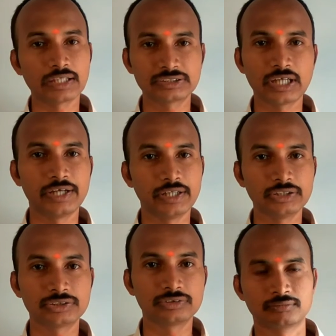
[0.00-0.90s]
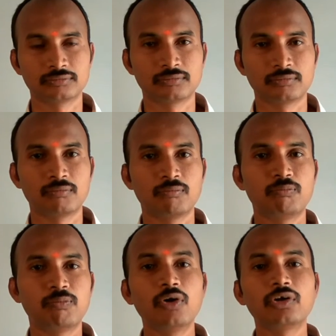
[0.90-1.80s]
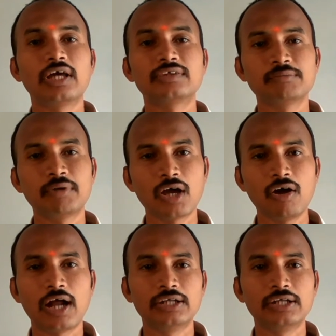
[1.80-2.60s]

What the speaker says: Next scientist, Port Narasimharao